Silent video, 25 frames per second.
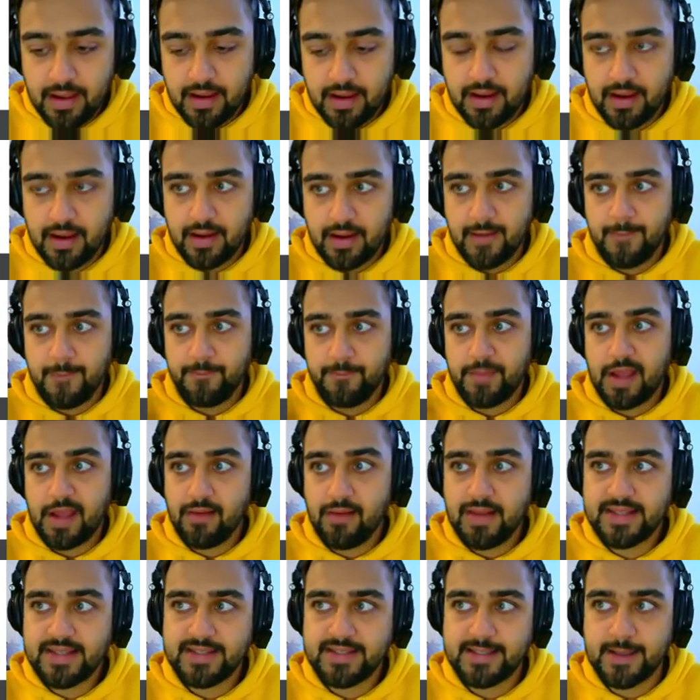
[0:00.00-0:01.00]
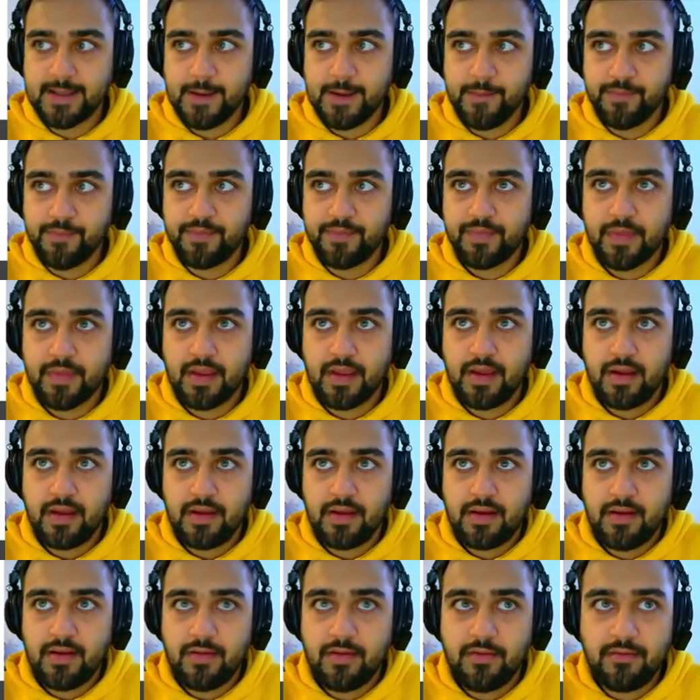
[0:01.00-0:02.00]
Now let's say
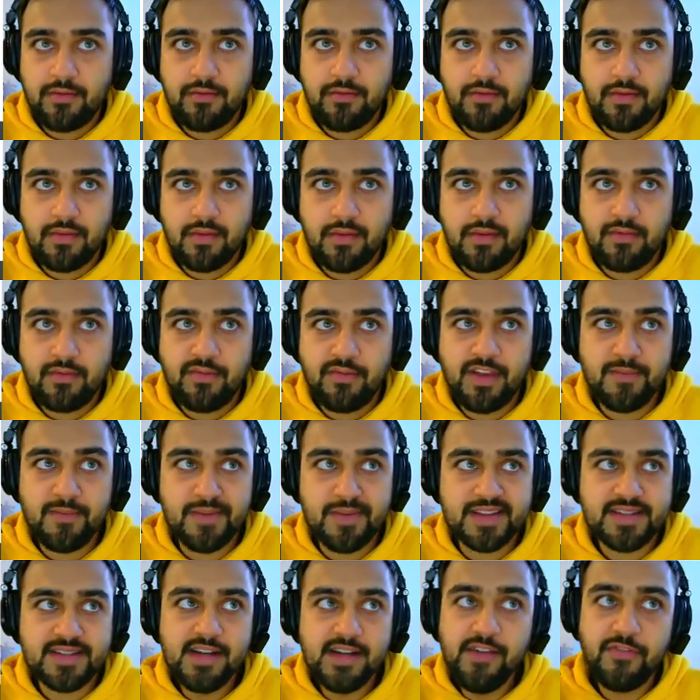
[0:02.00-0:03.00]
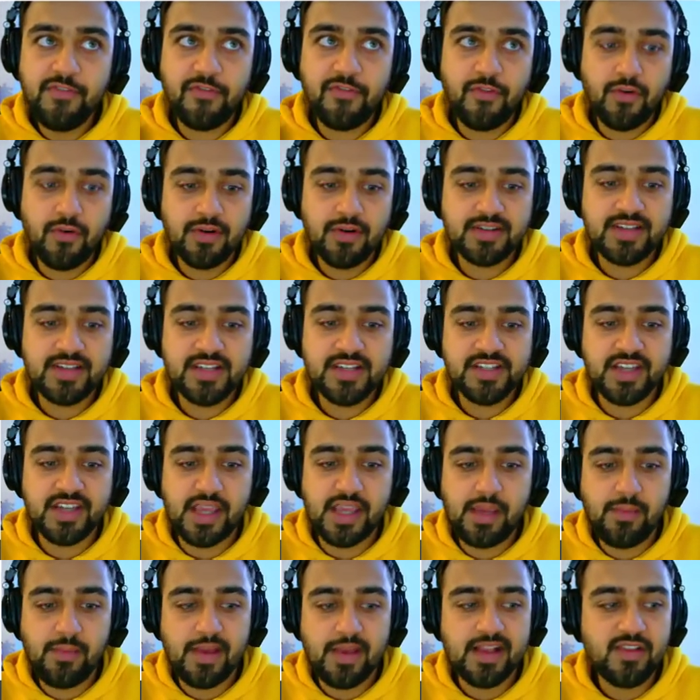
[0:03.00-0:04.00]
we present four such
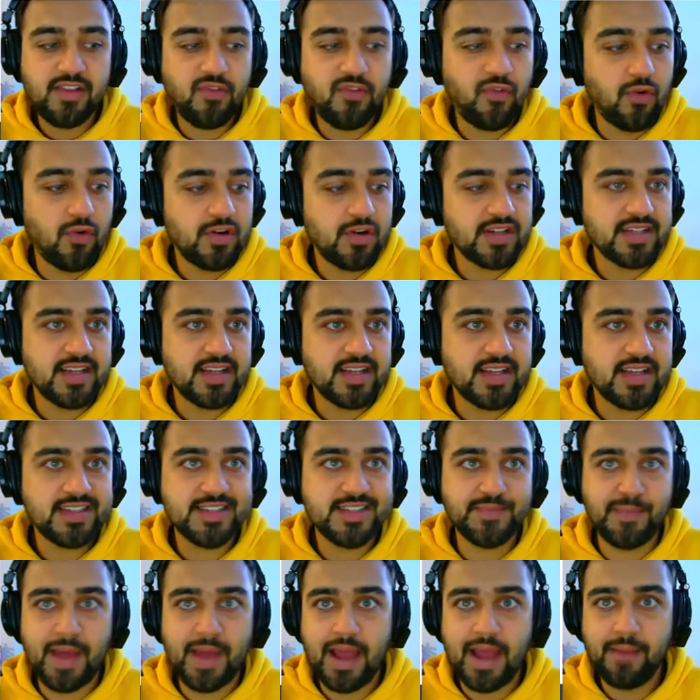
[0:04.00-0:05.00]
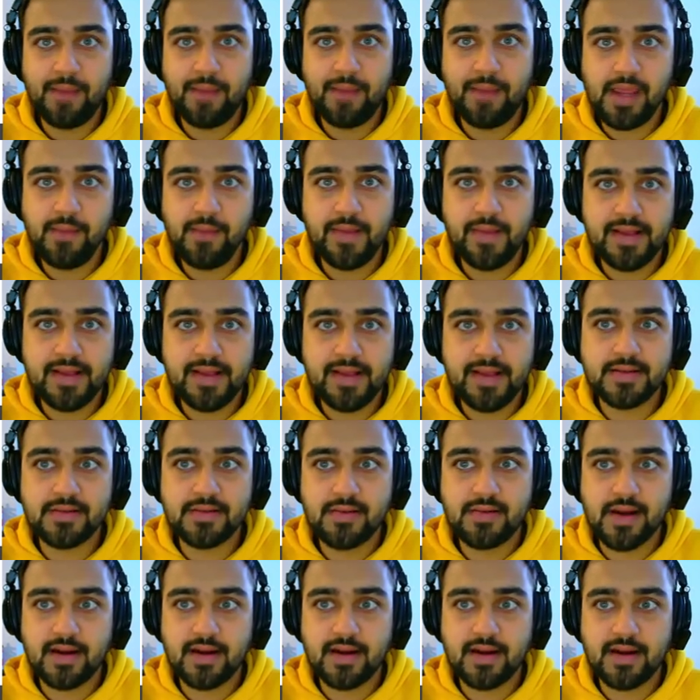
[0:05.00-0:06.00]
spam emails to
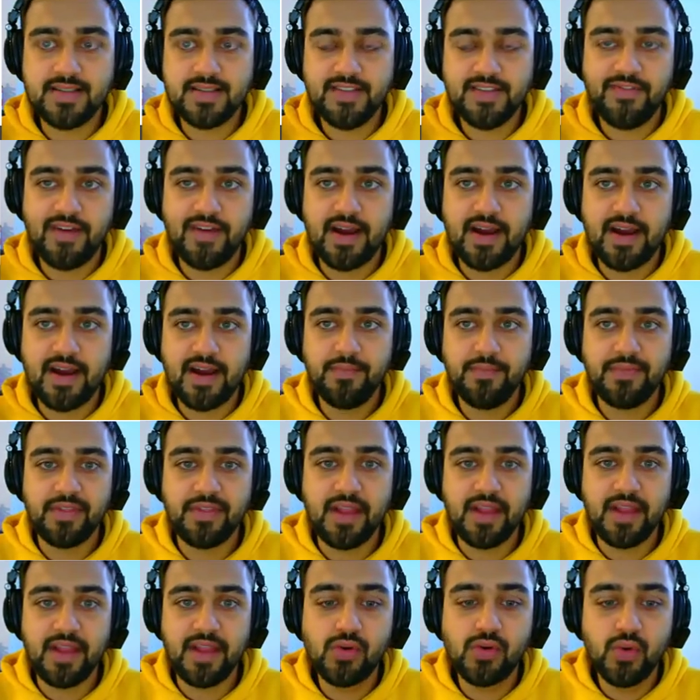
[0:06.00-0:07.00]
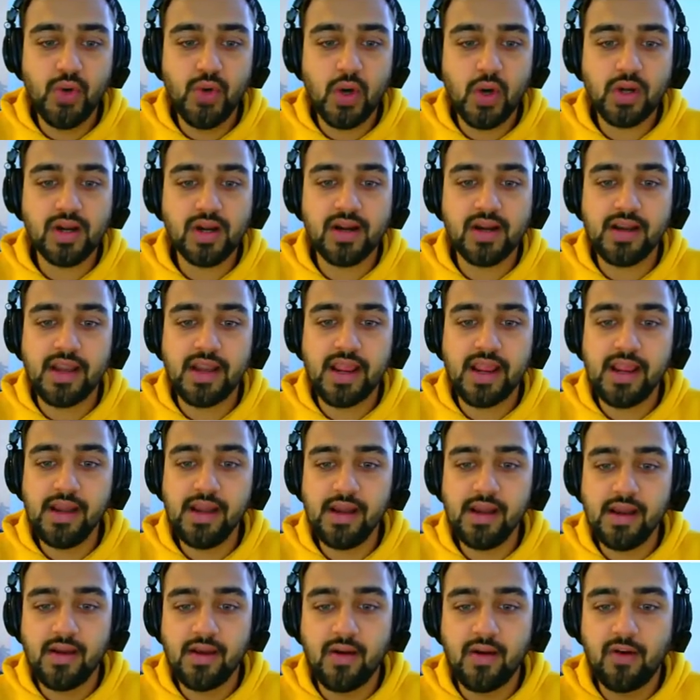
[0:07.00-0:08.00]
our classifier that do not contain
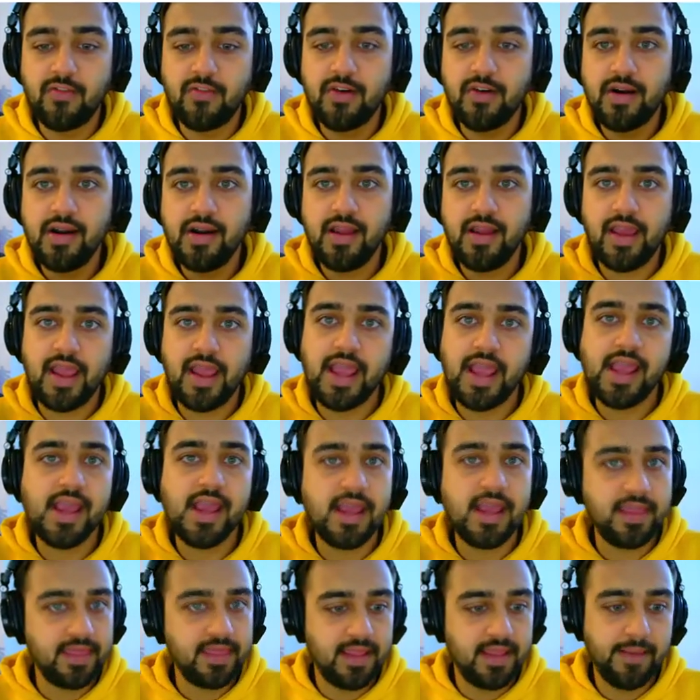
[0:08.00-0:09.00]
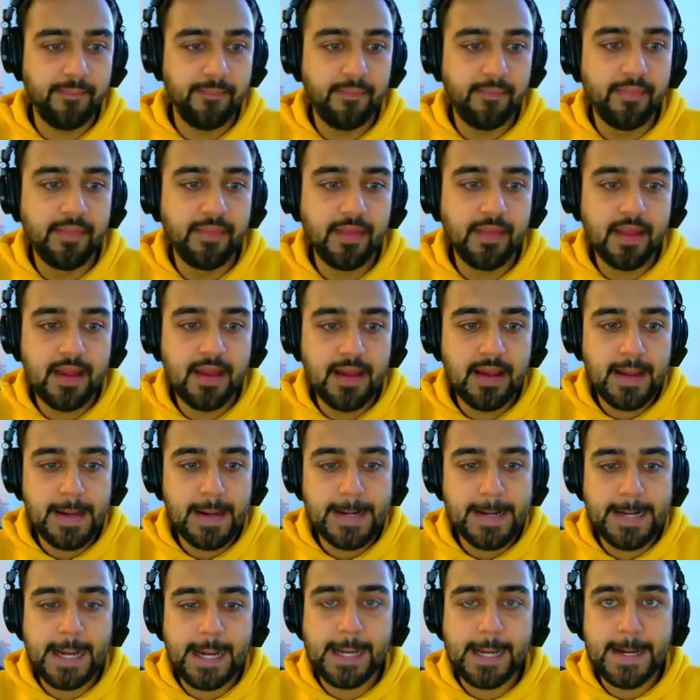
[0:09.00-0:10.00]
a word A in them,
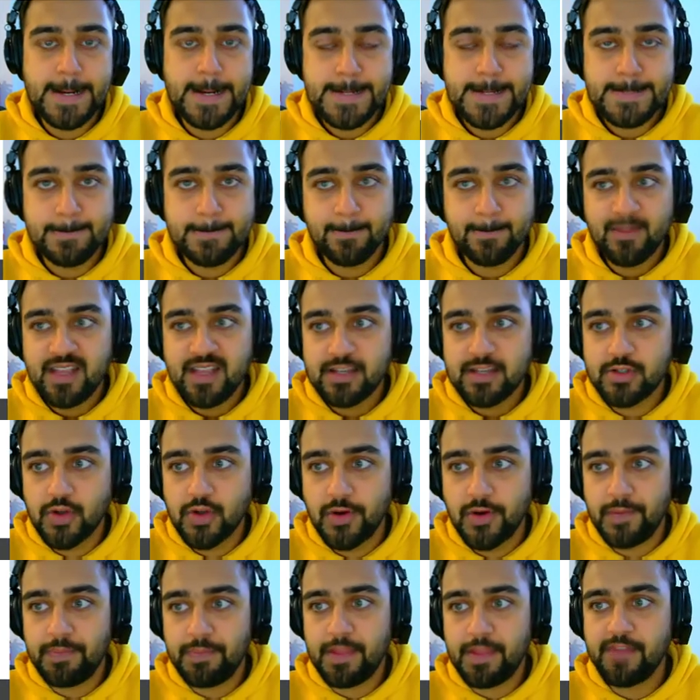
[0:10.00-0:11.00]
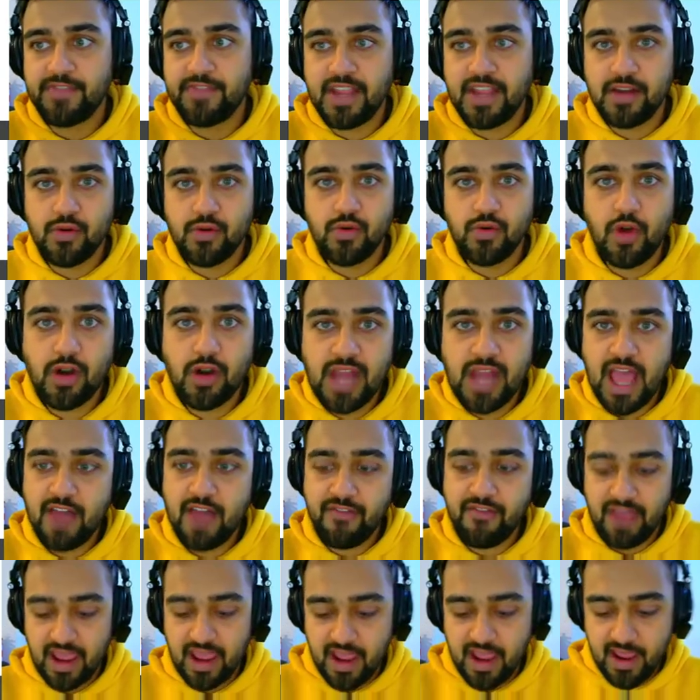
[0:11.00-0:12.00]
right? So if they do not have
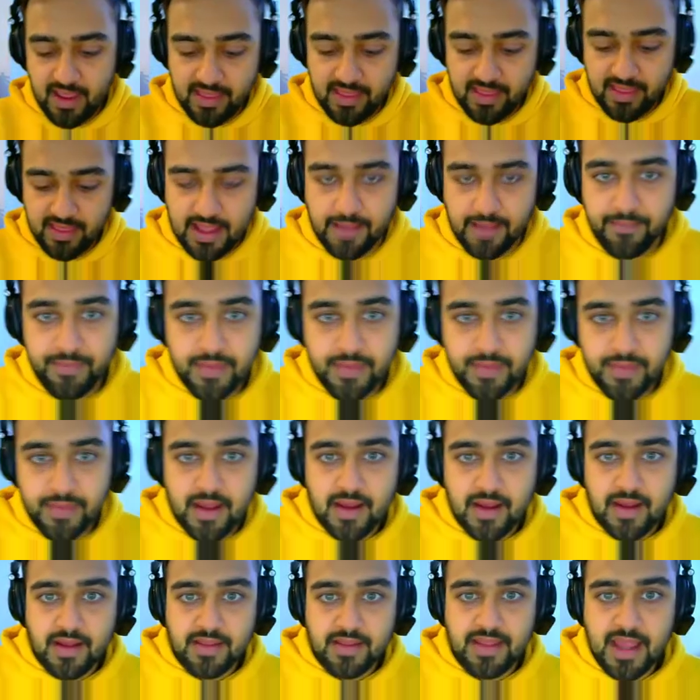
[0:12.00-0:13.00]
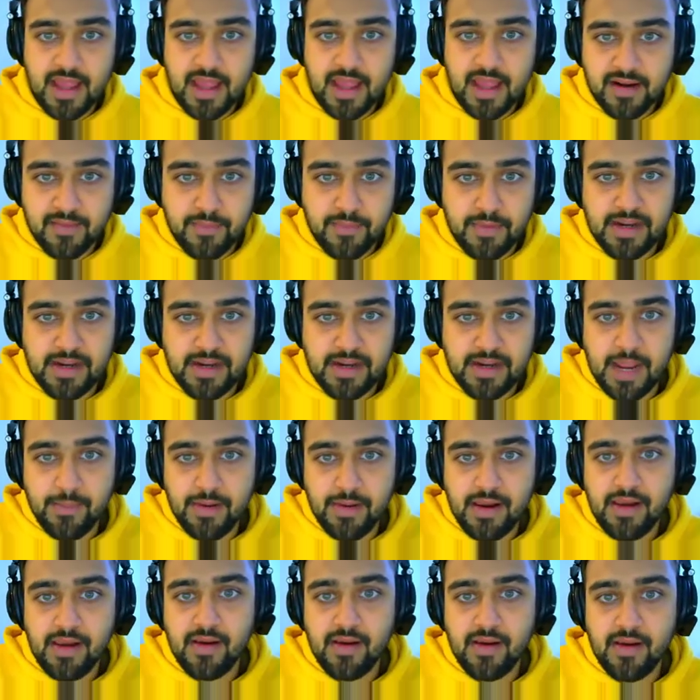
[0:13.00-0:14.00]
A in them, their
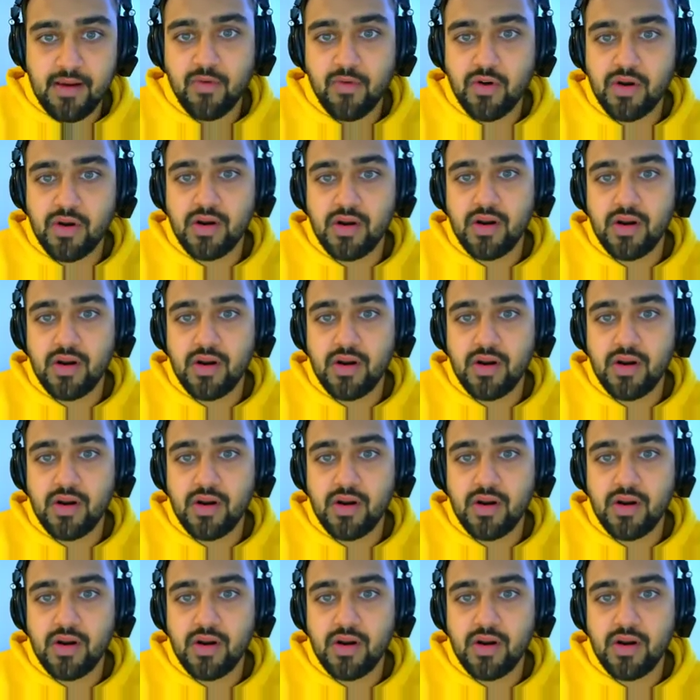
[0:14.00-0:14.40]
table would